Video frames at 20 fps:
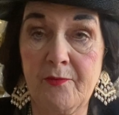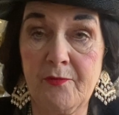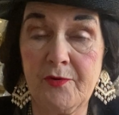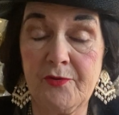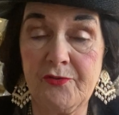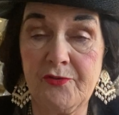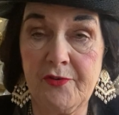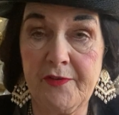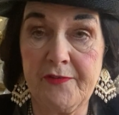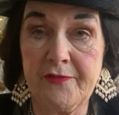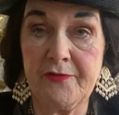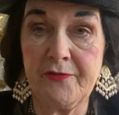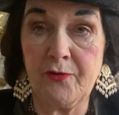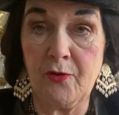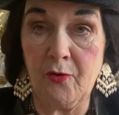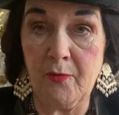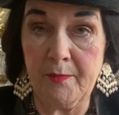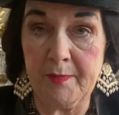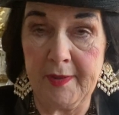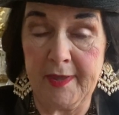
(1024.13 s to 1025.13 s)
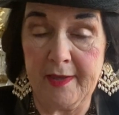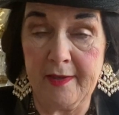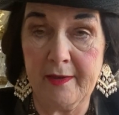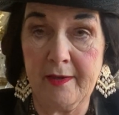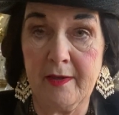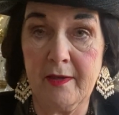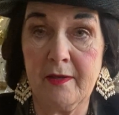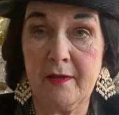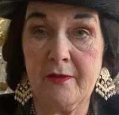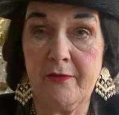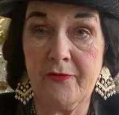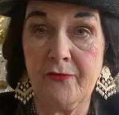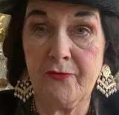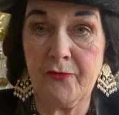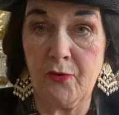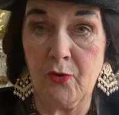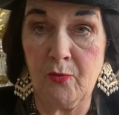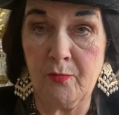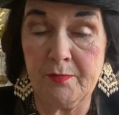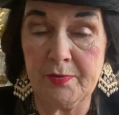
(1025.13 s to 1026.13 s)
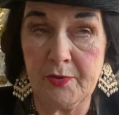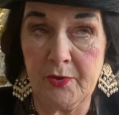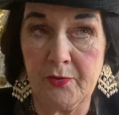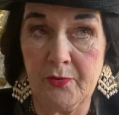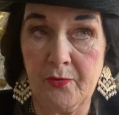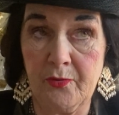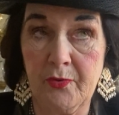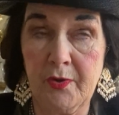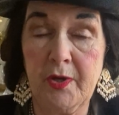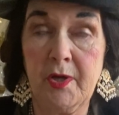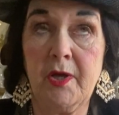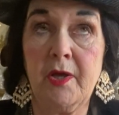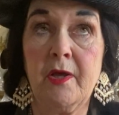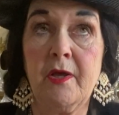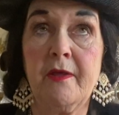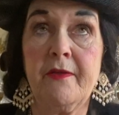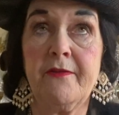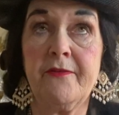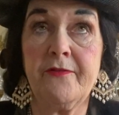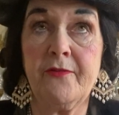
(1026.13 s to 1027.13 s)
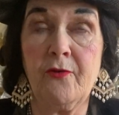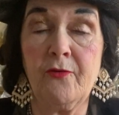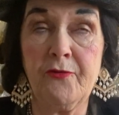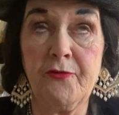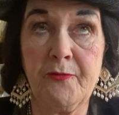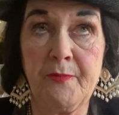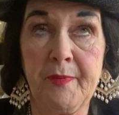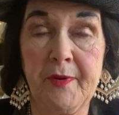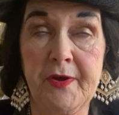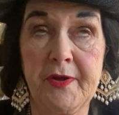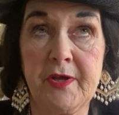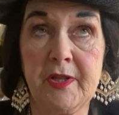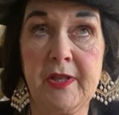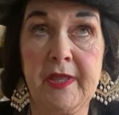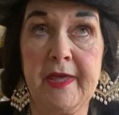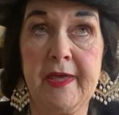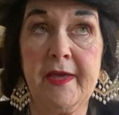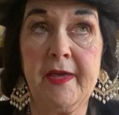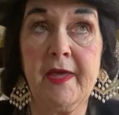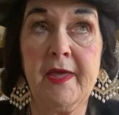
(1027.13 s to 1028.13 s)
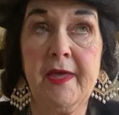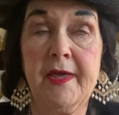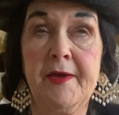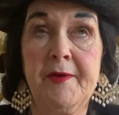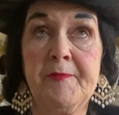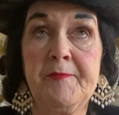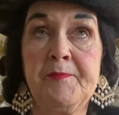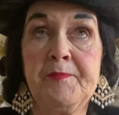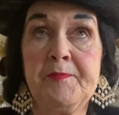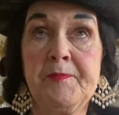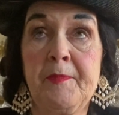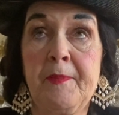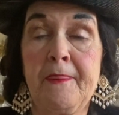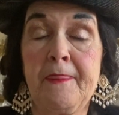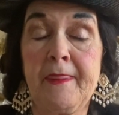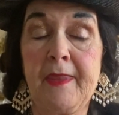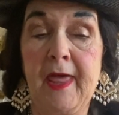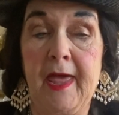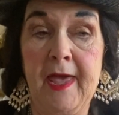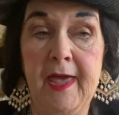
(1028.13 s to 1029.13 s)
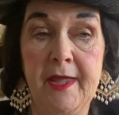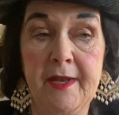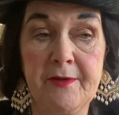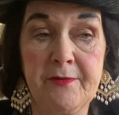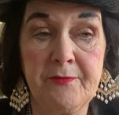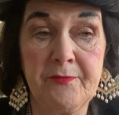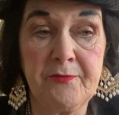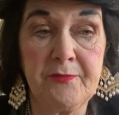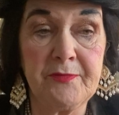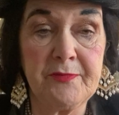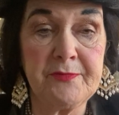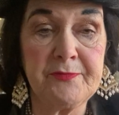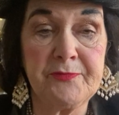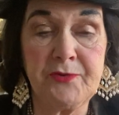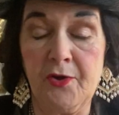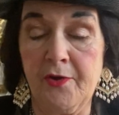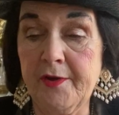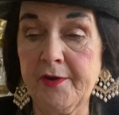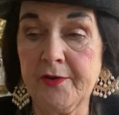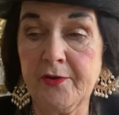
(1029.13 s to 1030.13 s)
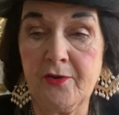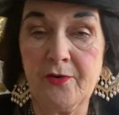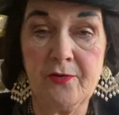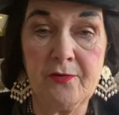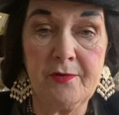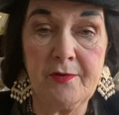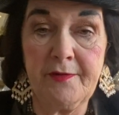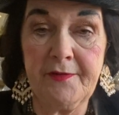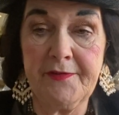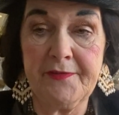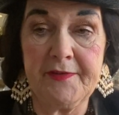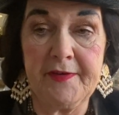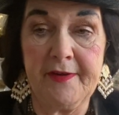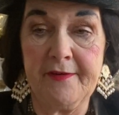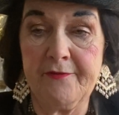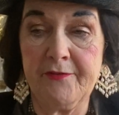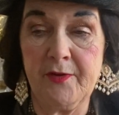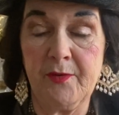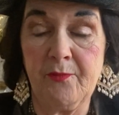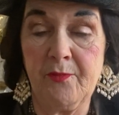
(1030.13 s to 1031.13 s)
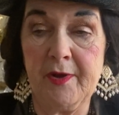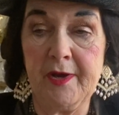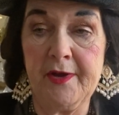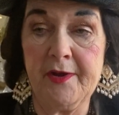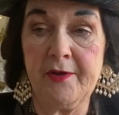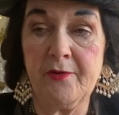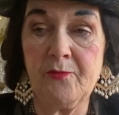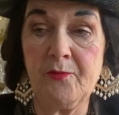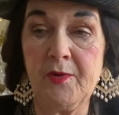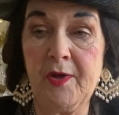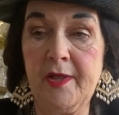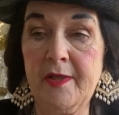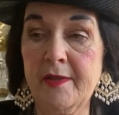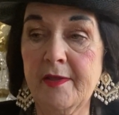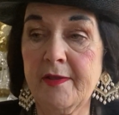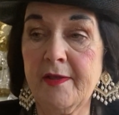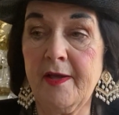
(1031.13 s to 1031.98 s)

were just so big, so blue, so sparkling, and dark curls everywhere. Well,